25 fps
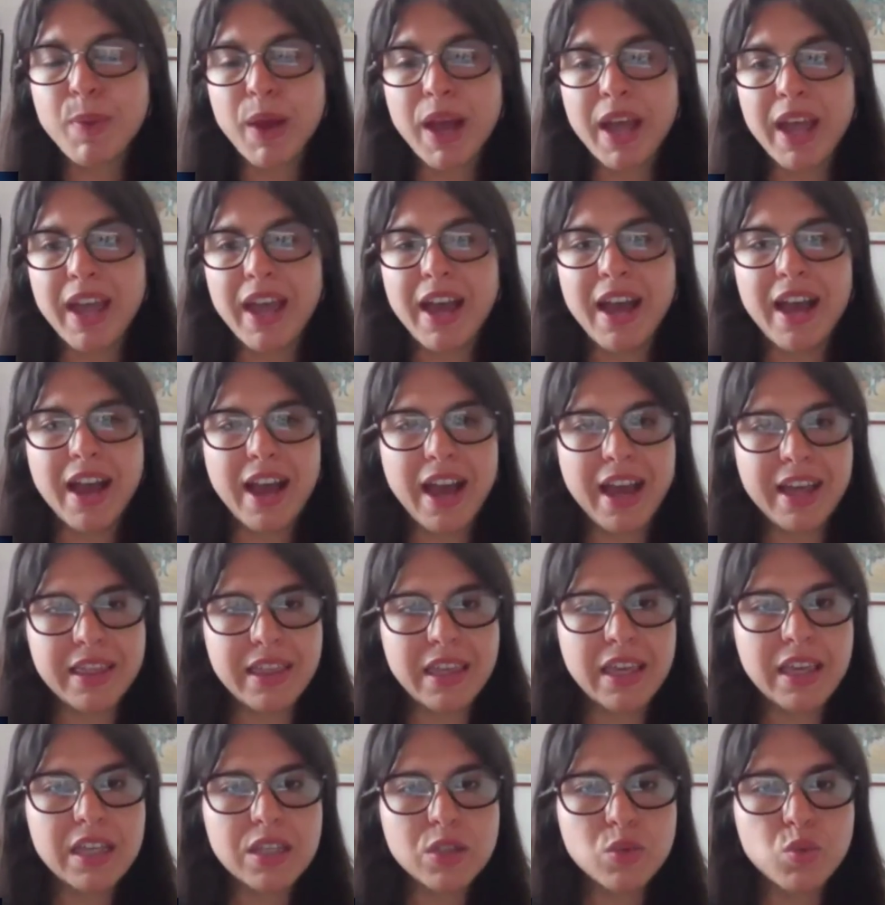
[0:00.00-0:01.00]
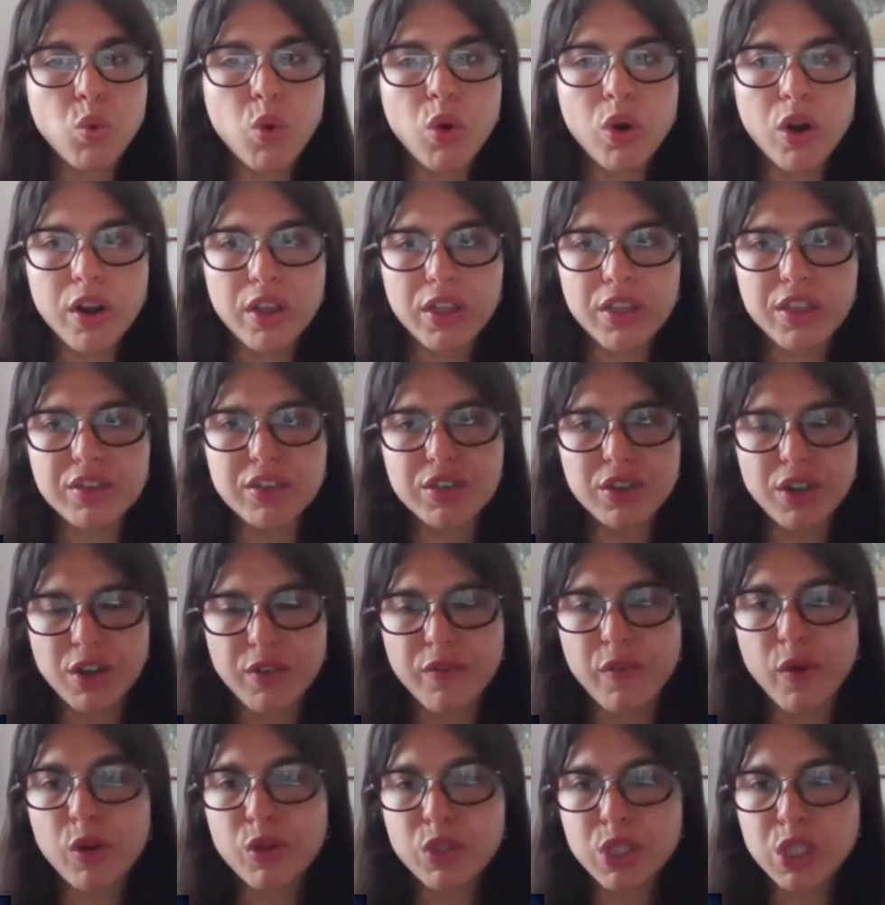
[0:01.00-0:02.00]
But I think it's worth sort
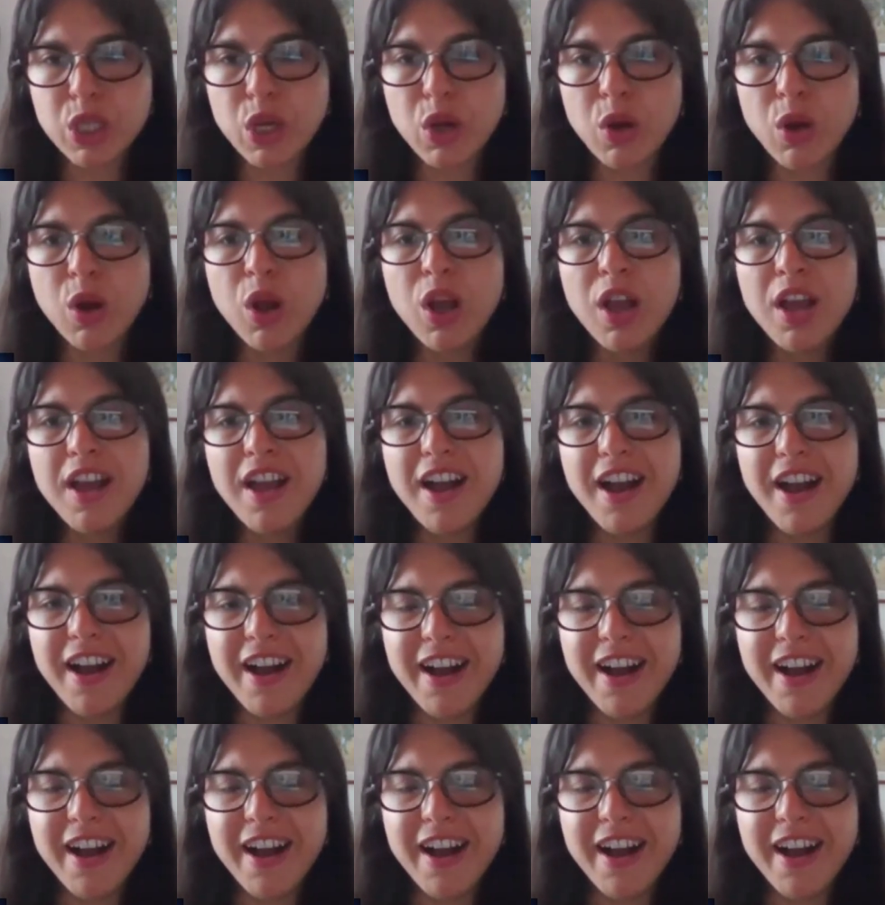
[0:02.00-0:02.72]
of also